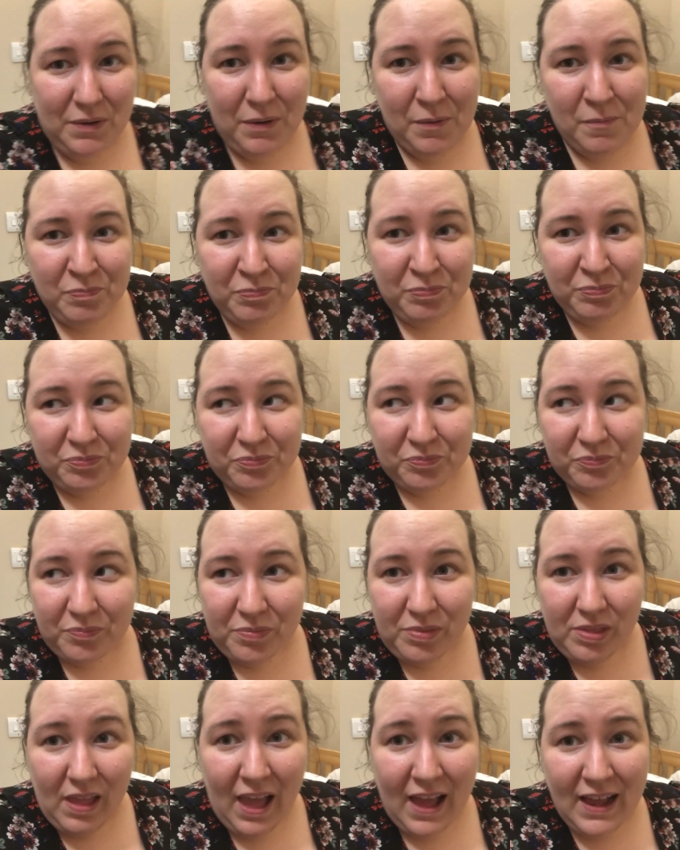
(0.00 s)
So
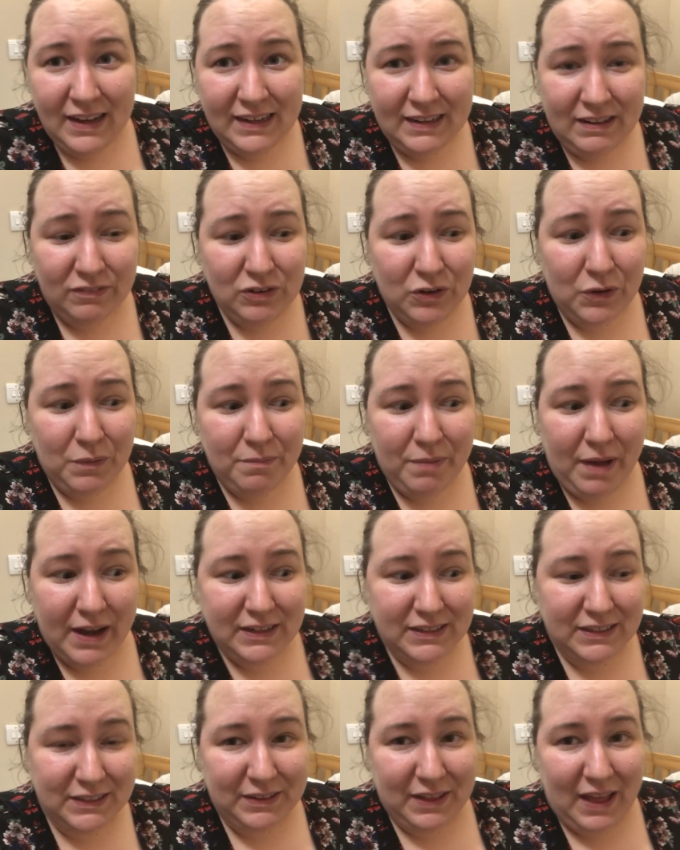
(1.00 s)
I need I've come
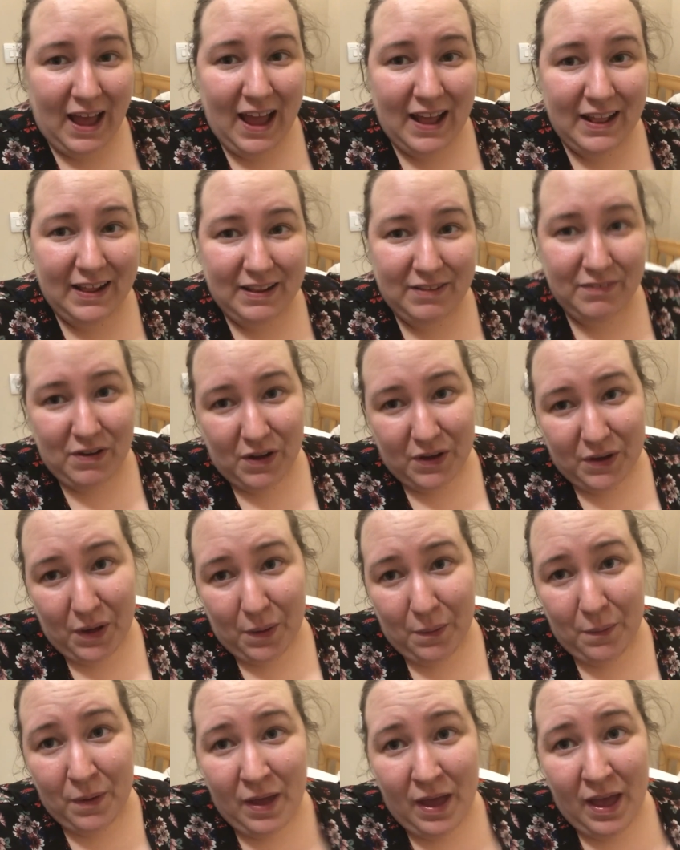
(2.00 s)
back to do that and then I've got
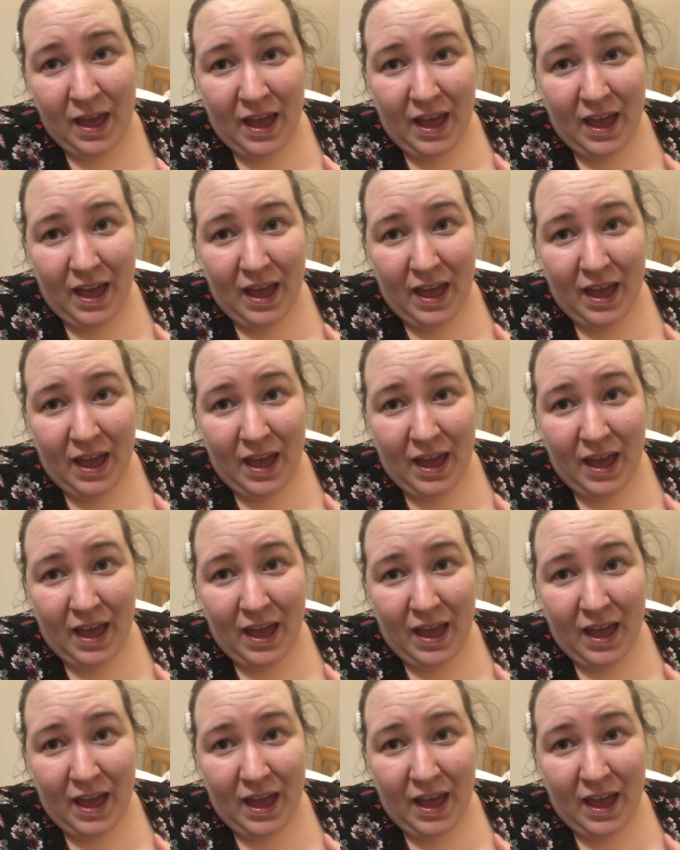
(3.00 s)
to go